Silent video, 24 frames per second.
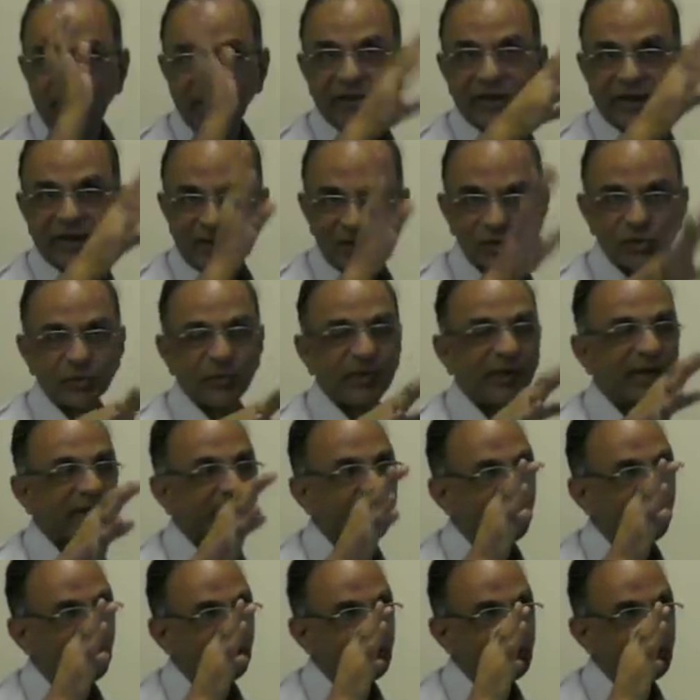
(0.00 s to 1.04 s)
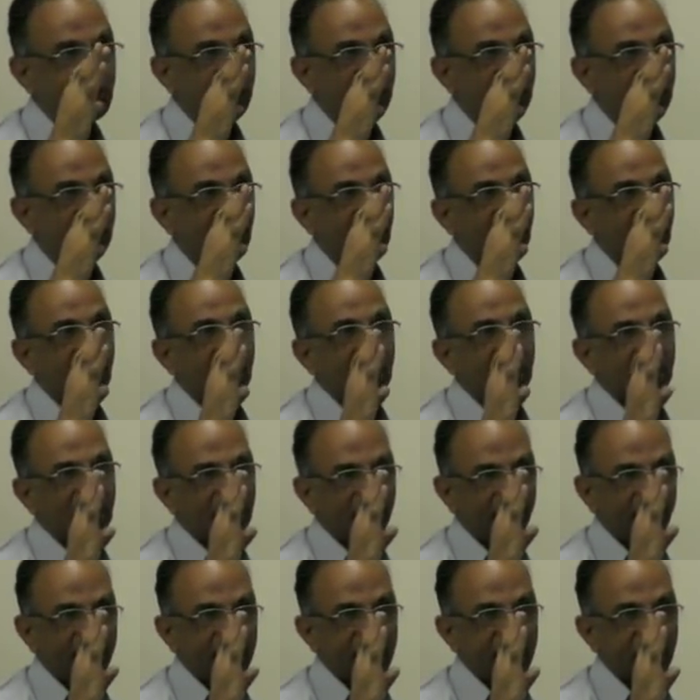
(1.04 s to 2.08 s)
It has to be repositioned
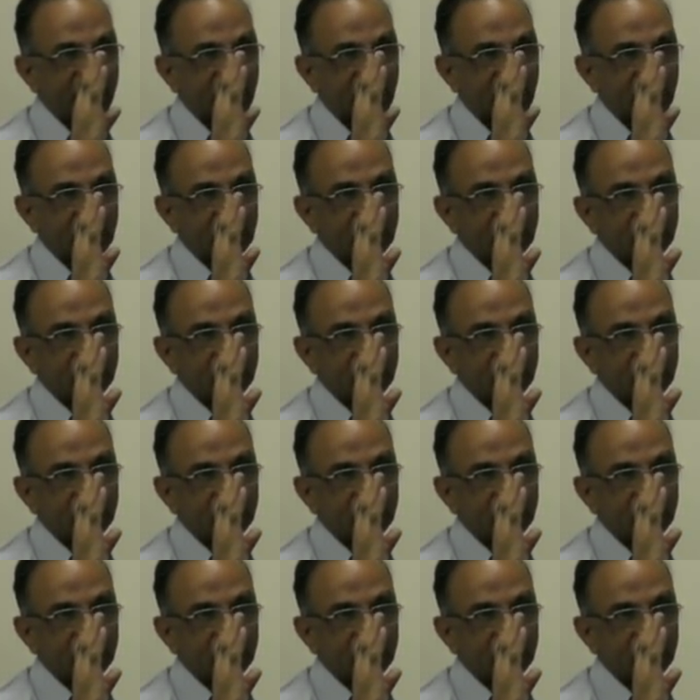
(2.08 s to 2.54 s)
immediately.